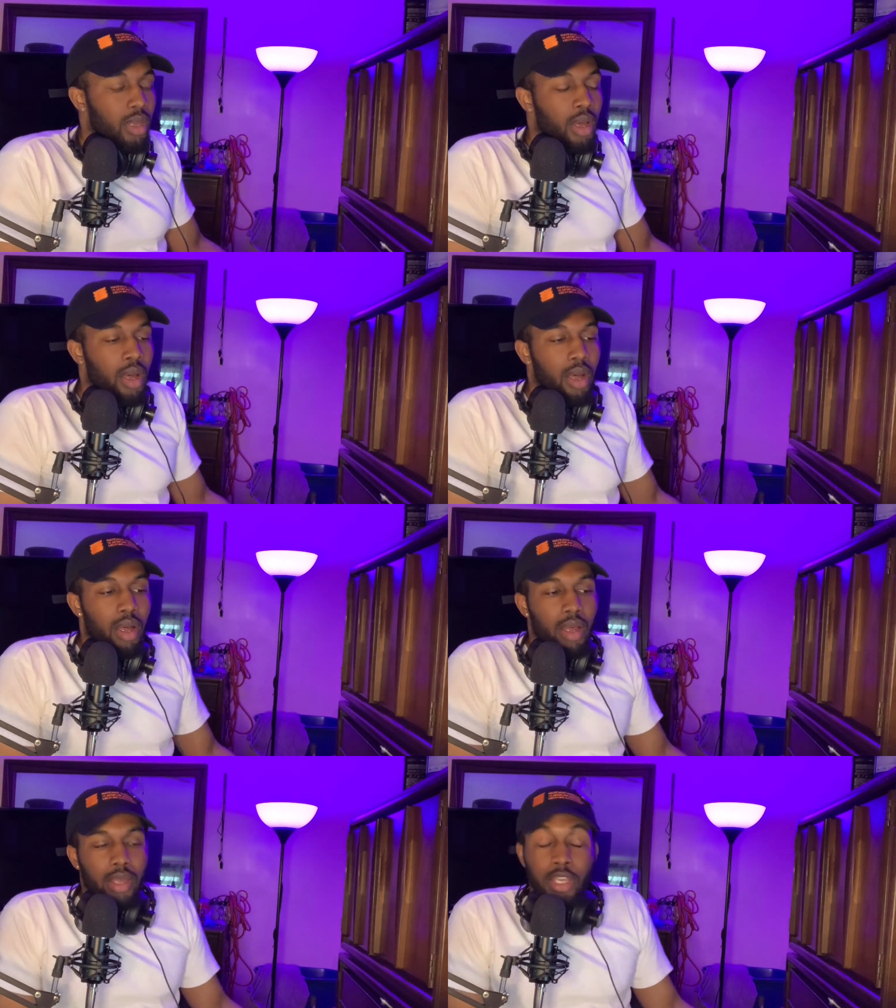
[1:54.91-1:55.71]

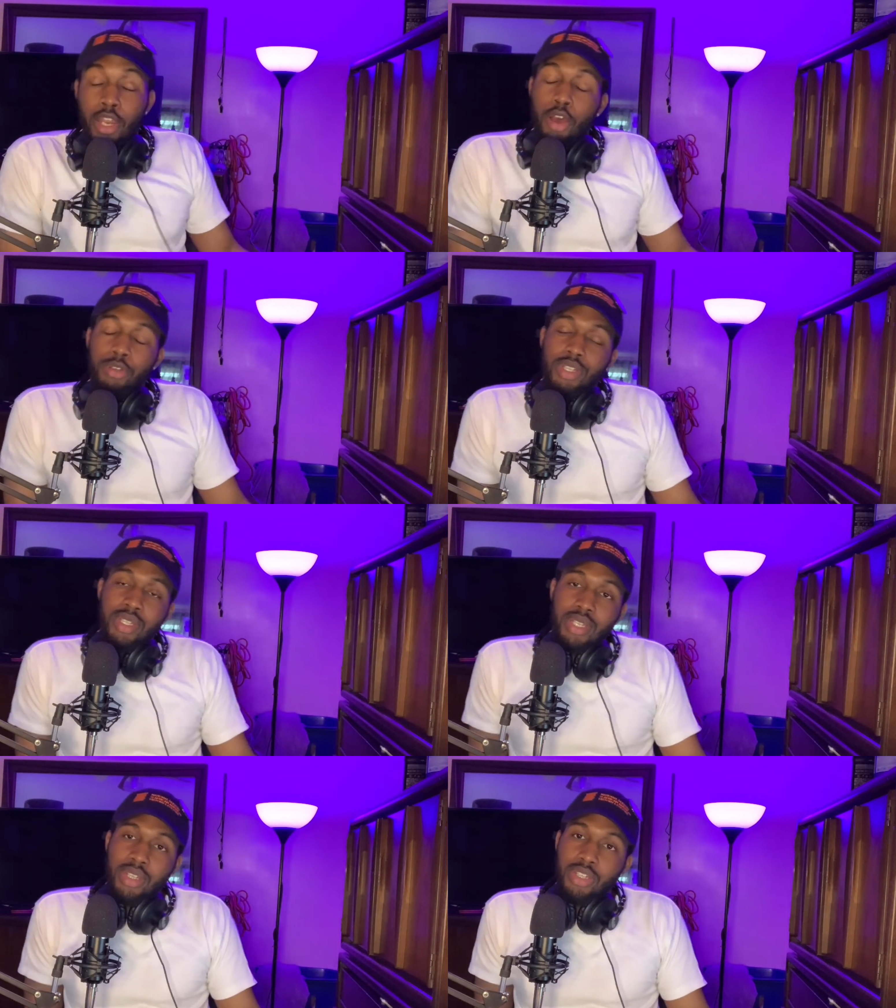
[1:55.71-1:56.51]
uh, you know,
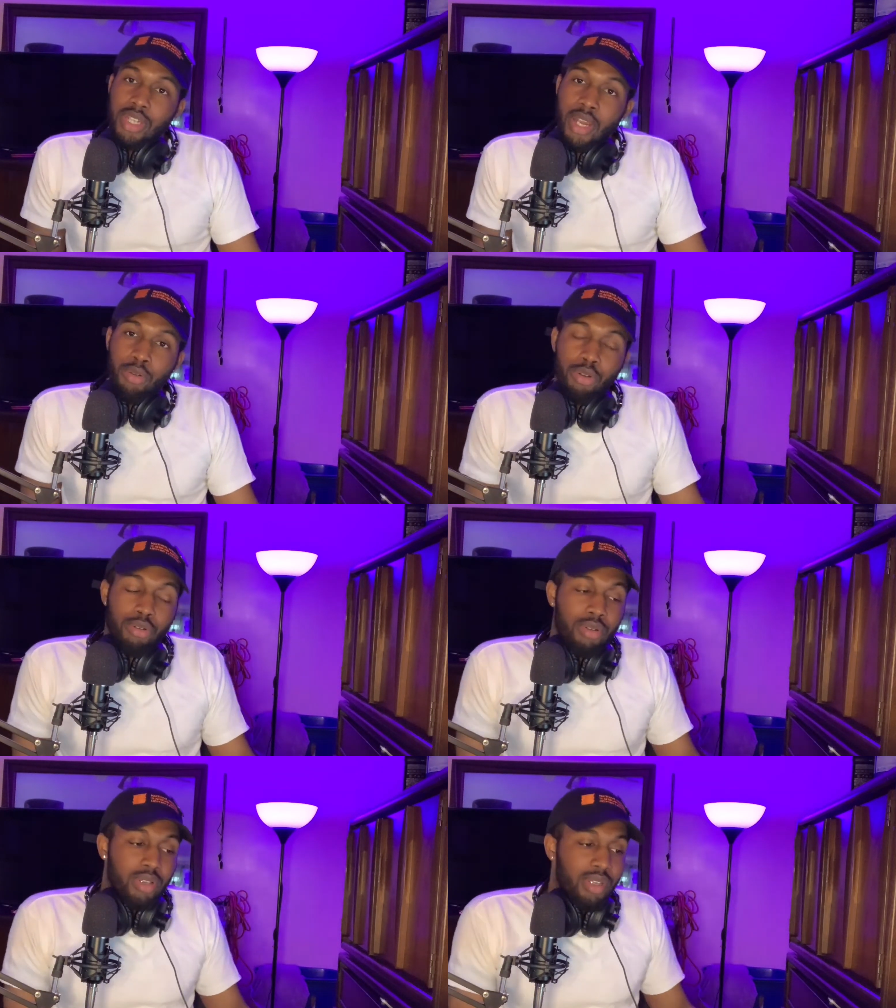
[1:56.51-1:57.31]
just in
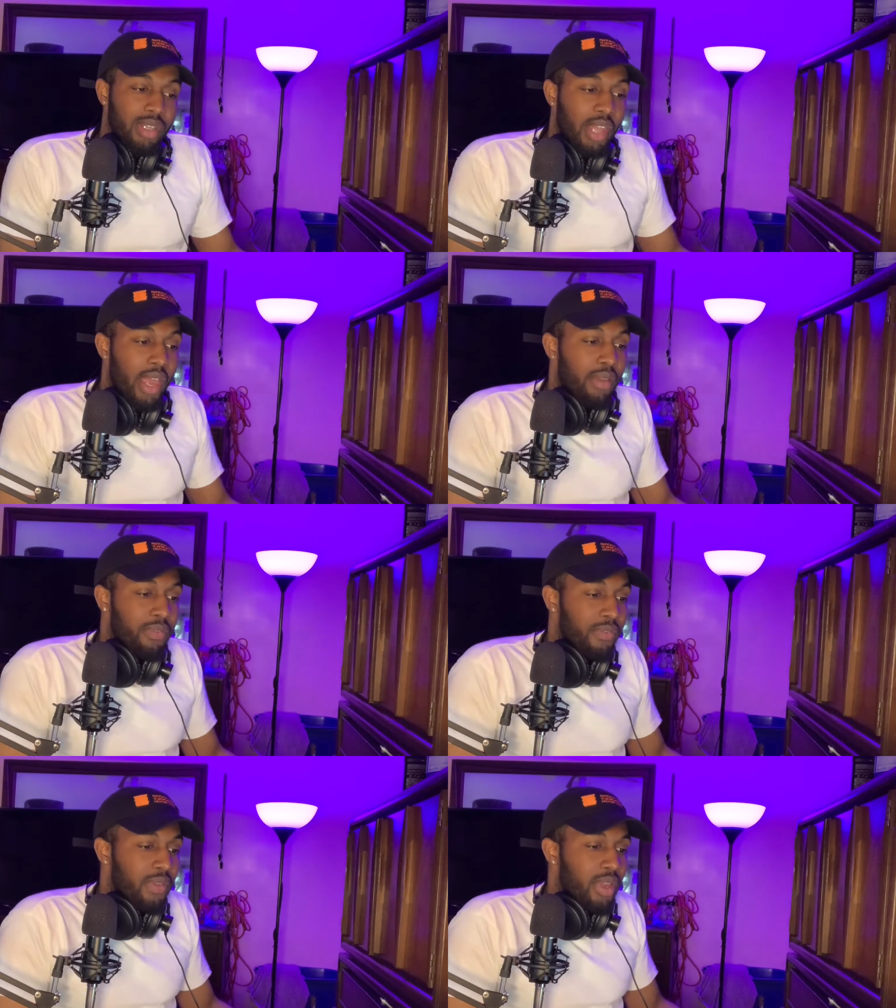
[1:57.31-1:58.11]
general,
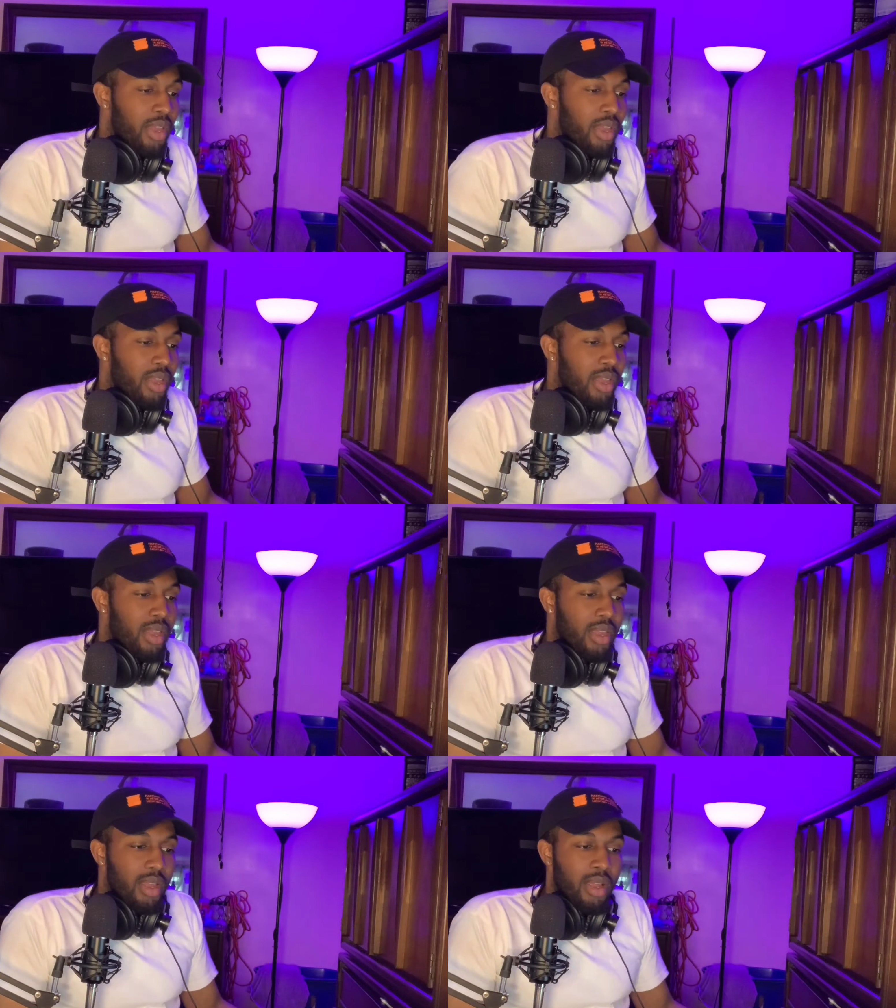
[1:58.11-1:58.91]
life
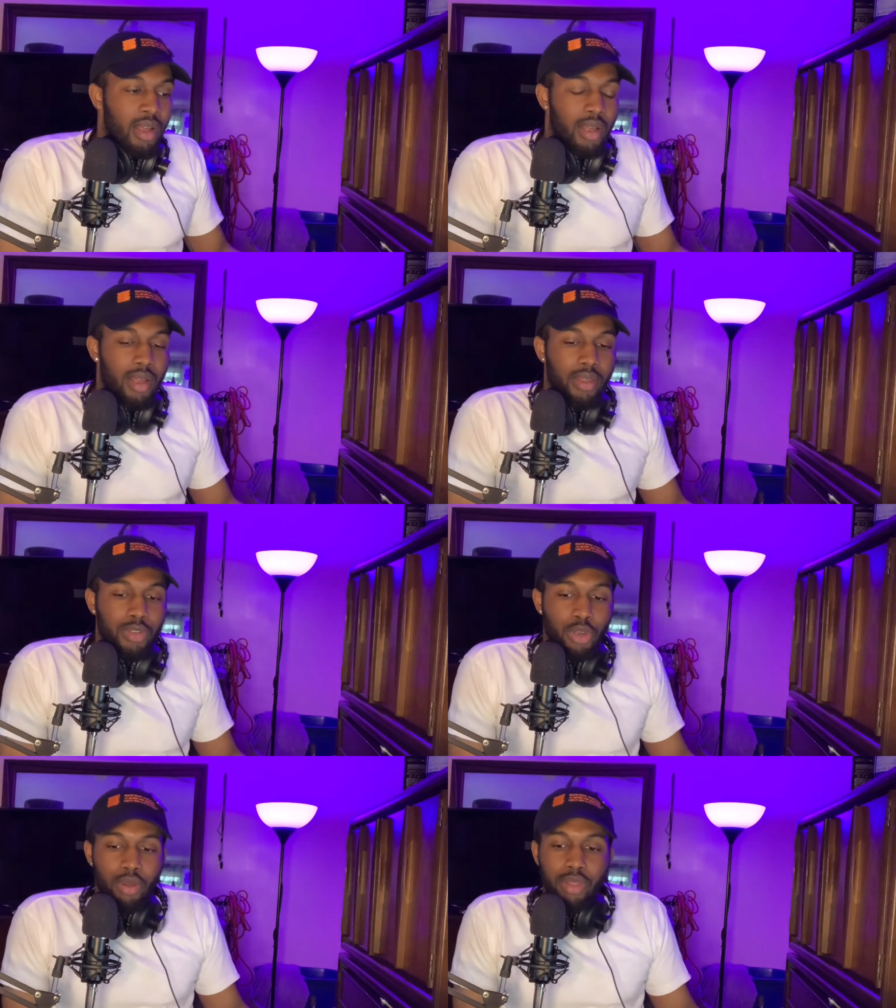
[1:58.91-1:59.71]
uh
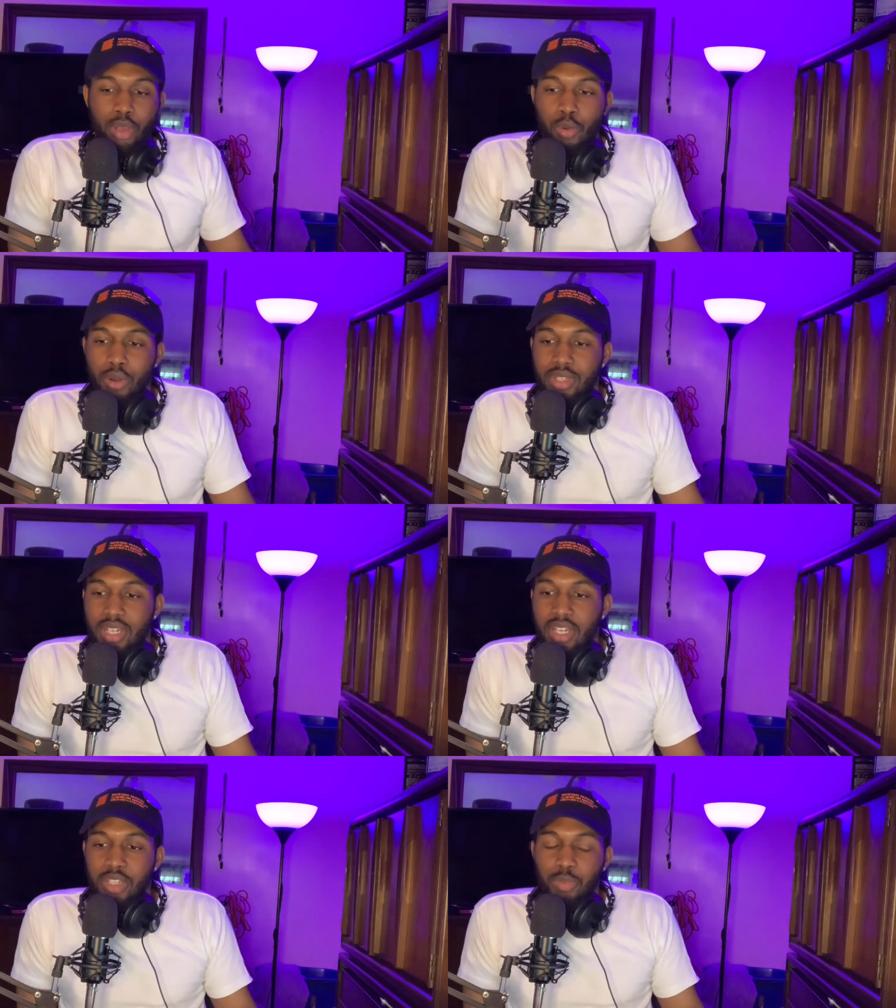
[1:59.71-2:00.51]
during the
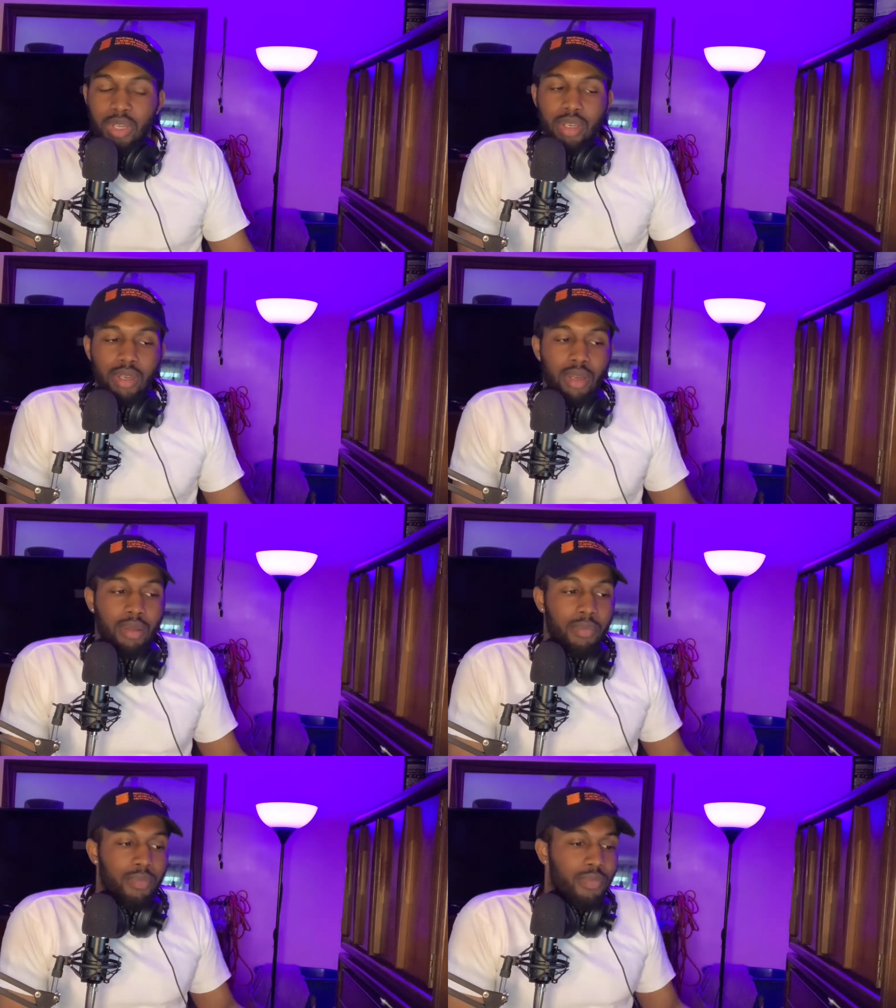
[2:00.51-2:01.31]
quarantine has been
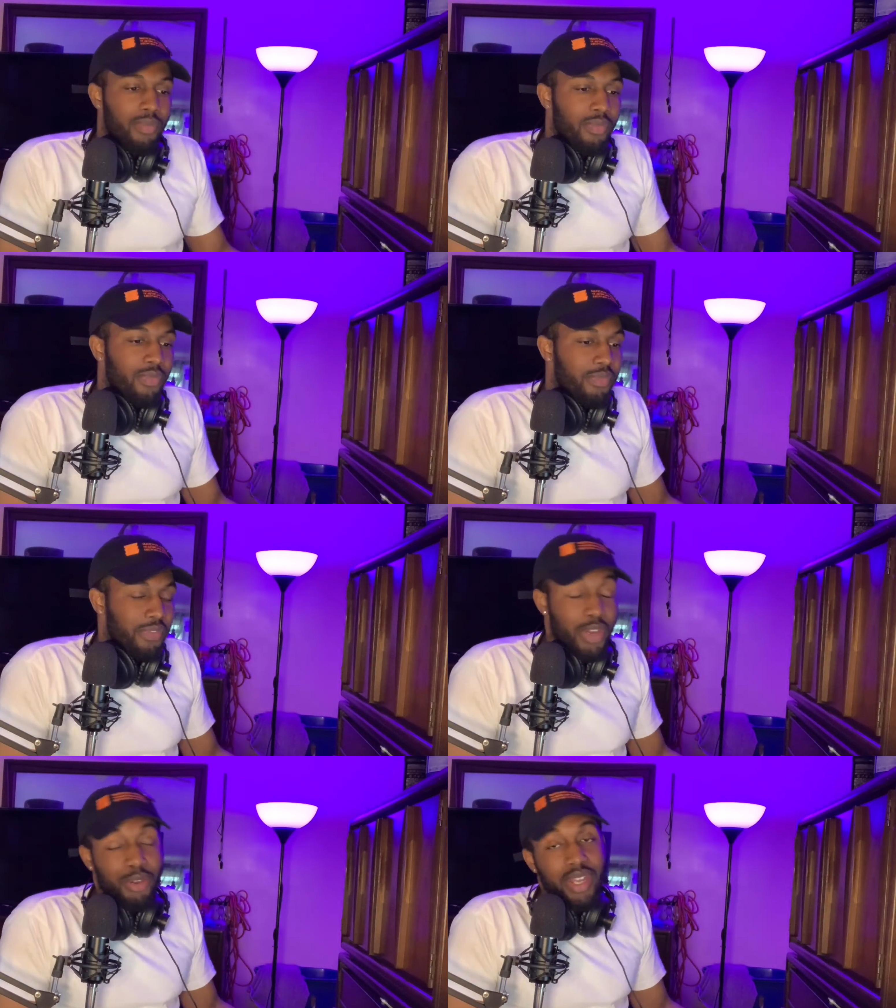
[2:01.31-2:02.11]
um
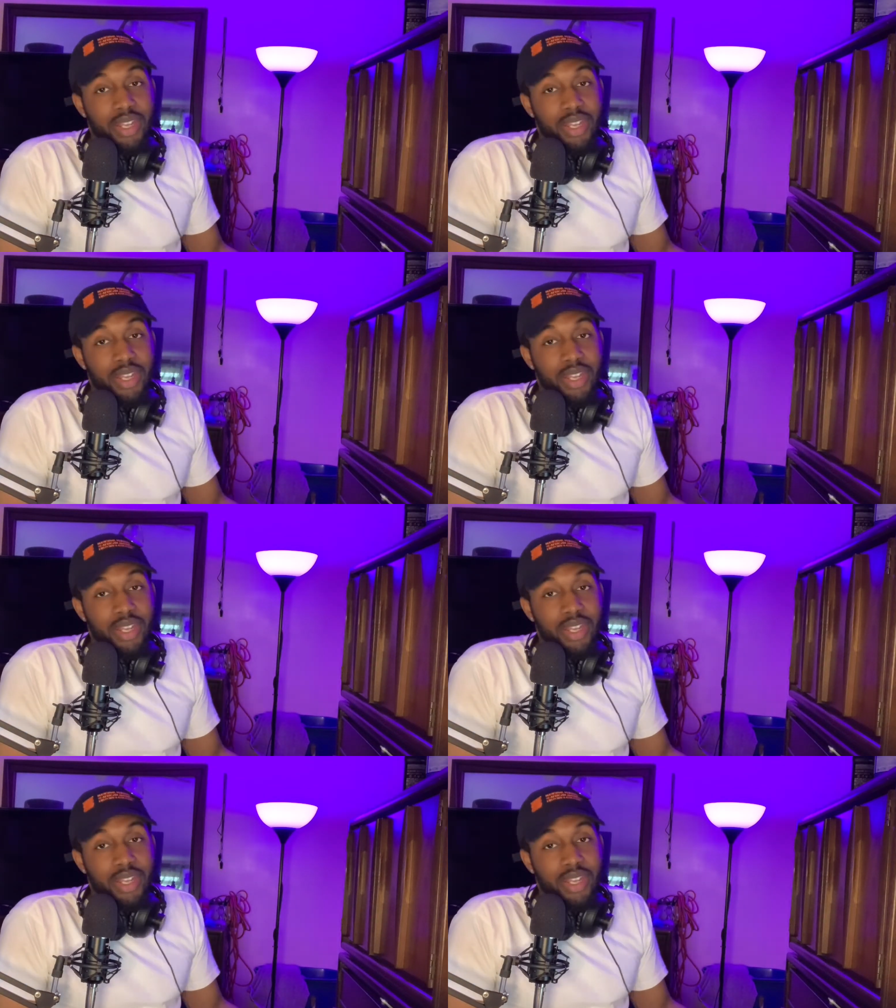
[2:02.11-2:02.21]
very